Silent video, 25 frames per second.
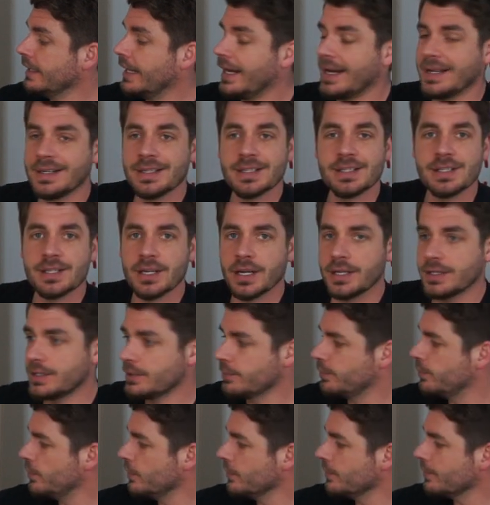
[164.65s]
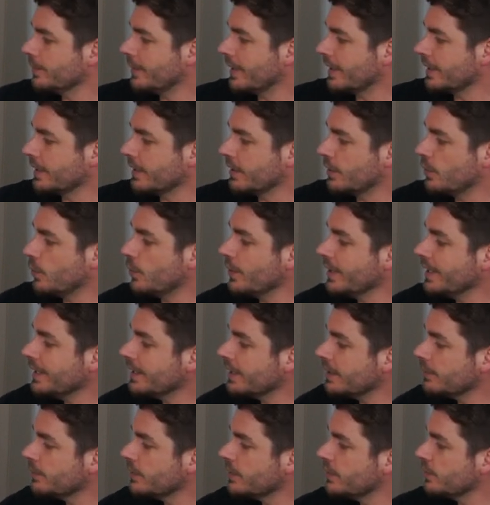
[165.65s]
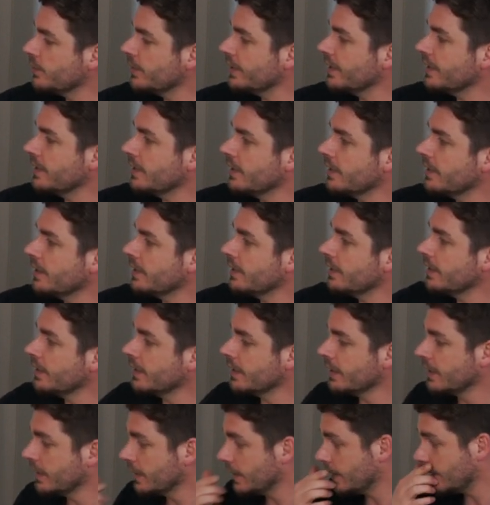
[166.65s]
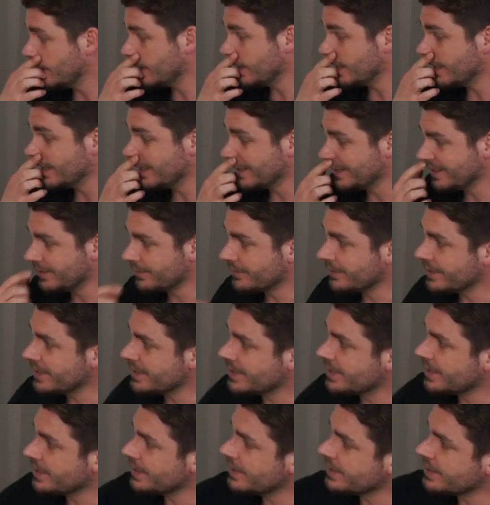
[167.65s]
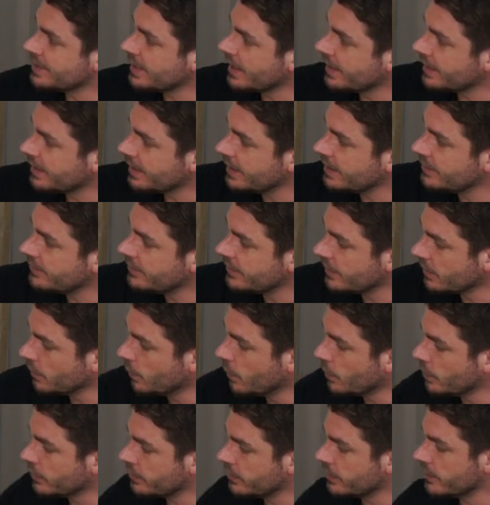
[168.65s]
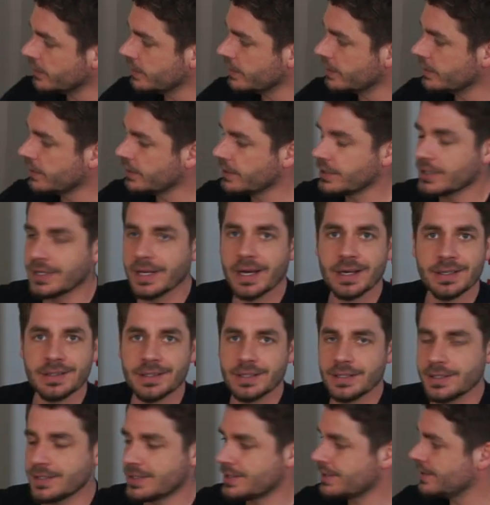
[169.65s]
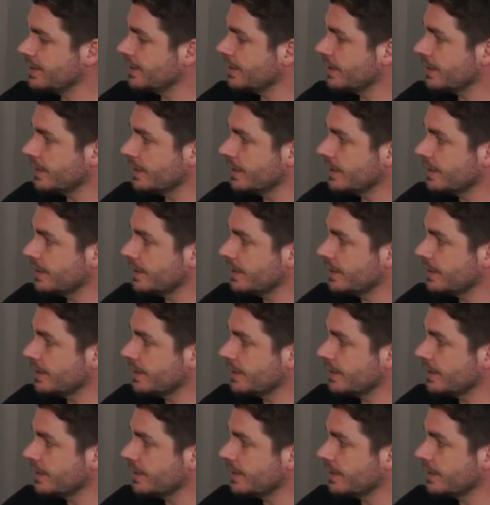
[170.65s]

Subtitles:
I decide to put my queen in between. The reason is that if he would connect his